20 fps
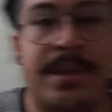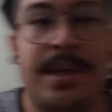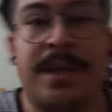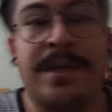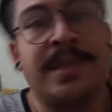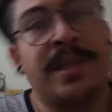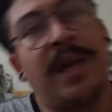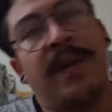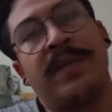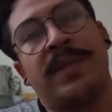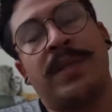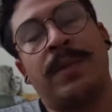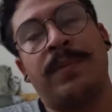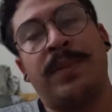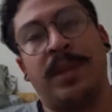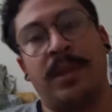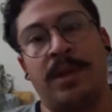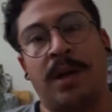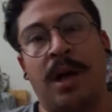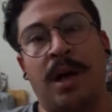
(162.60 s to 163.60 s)
does have
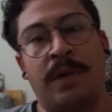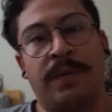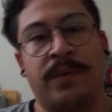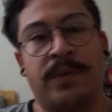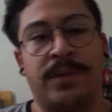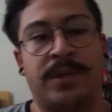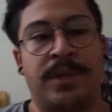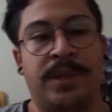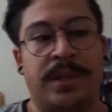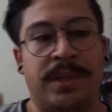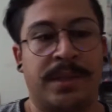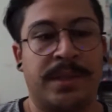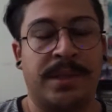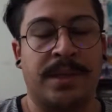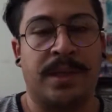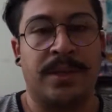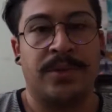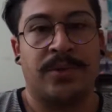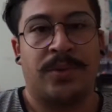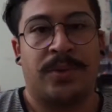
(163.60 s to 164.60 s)
something offered to this
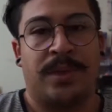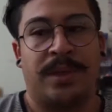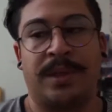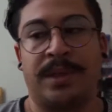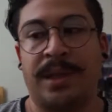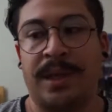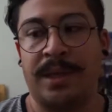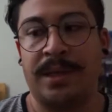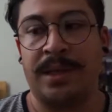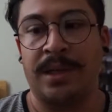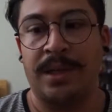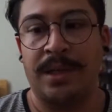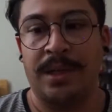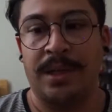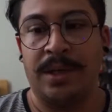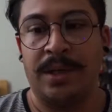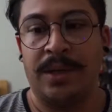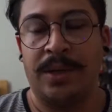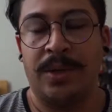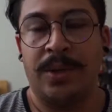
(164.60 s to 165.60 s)
country. Like,
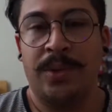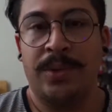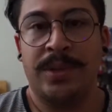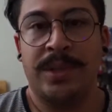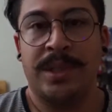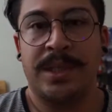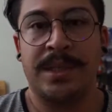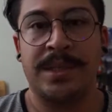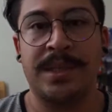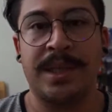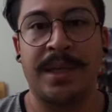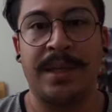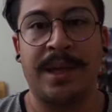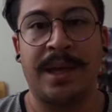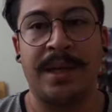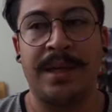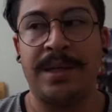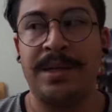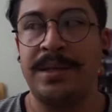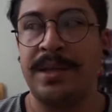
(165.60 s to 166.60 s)
who's to say
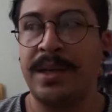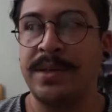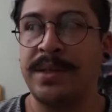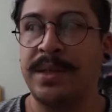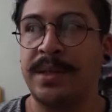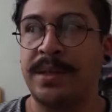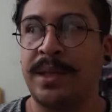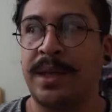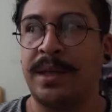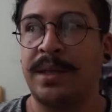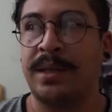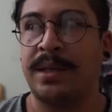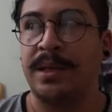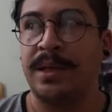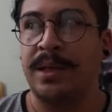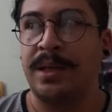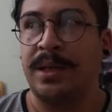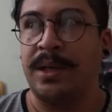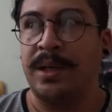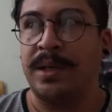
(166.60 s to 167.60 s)
that he doesn't? Like,
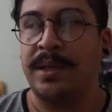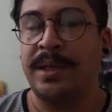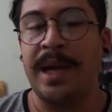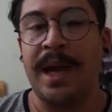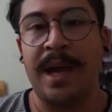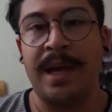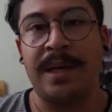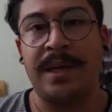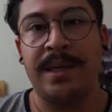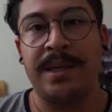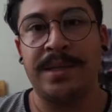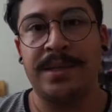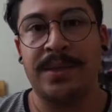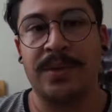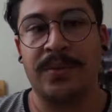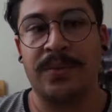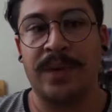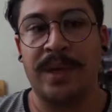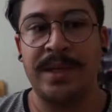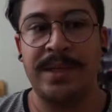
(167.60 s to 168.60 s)
yeah, he's a
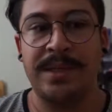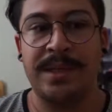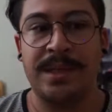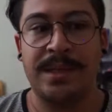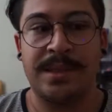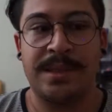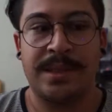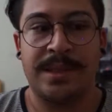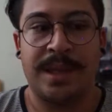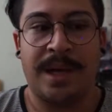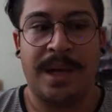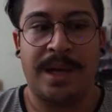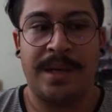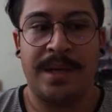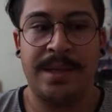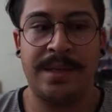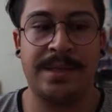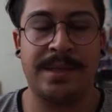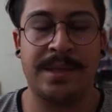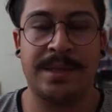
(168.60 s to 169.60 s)
racist, yeah,
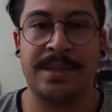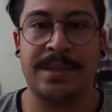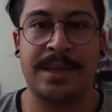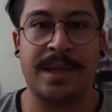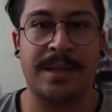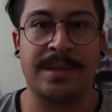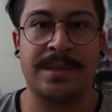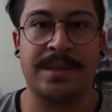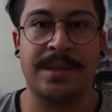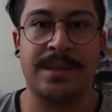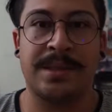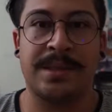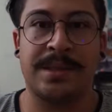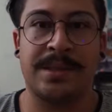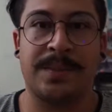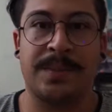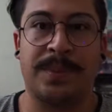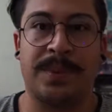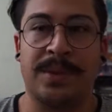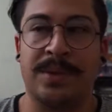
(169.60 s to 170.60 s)
he's a
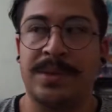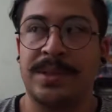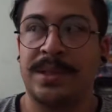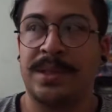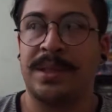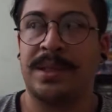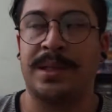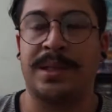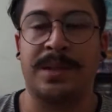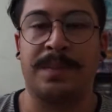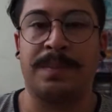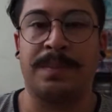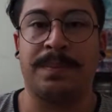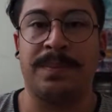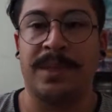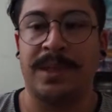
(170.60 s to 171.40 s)
sexist person, and